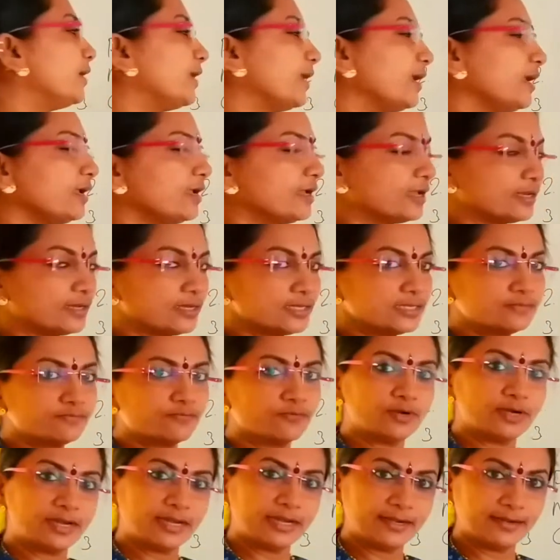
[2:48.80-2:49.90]
day it is
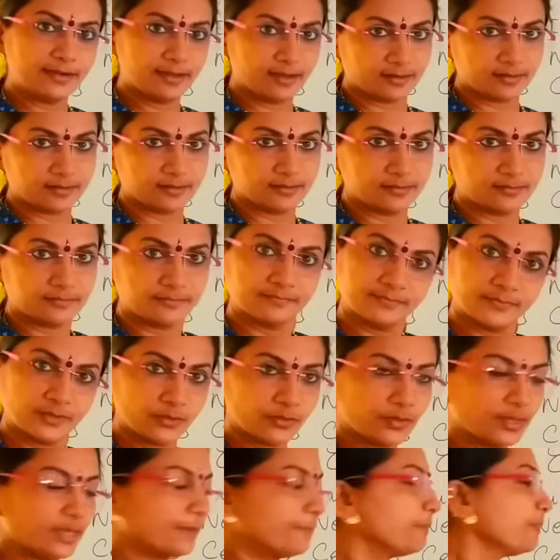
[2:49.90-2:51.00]
fully dark.
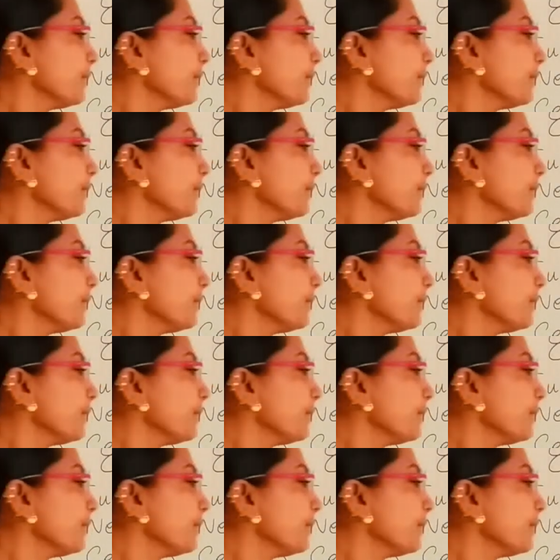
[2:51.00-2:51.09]
Okay,